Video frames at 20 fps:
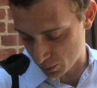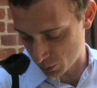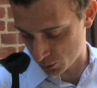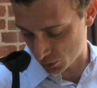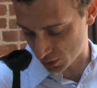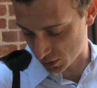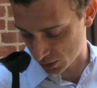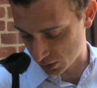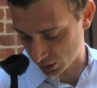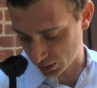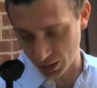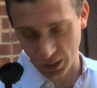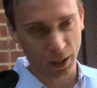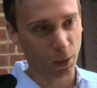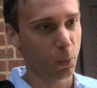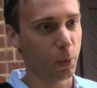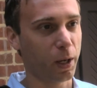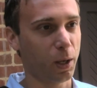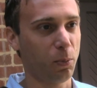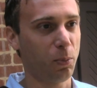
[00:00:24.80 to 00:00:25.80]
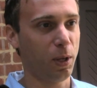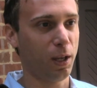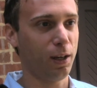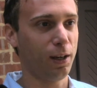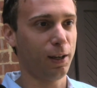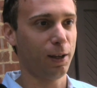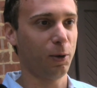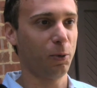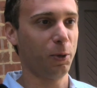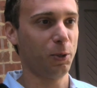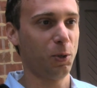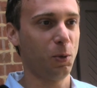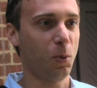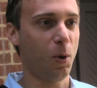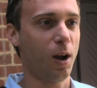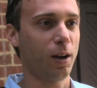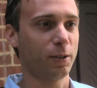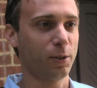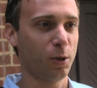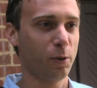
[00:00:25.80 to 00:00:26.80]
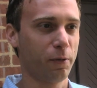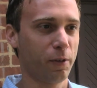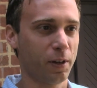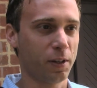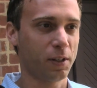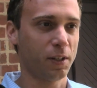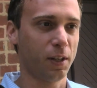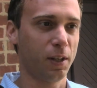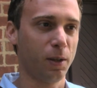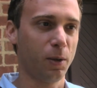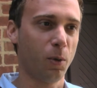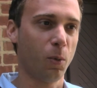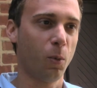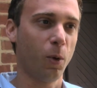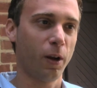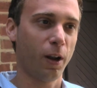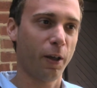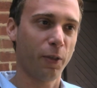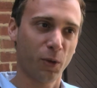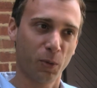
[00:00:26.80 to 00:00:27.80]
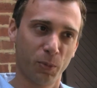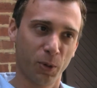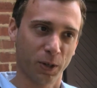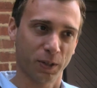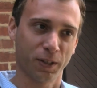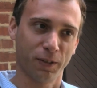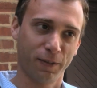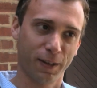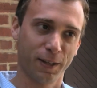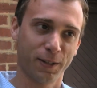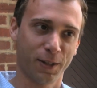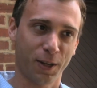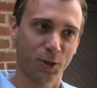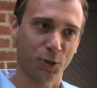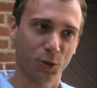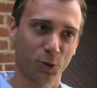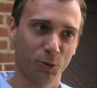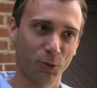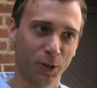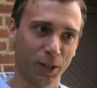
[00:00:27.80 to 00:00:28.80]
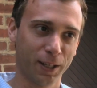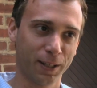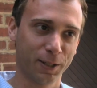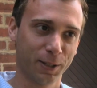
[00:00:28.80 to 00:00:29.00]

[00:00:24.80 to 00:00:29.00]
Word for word: was just looking at Wikipedia when you walked over to see what other books of his I should read.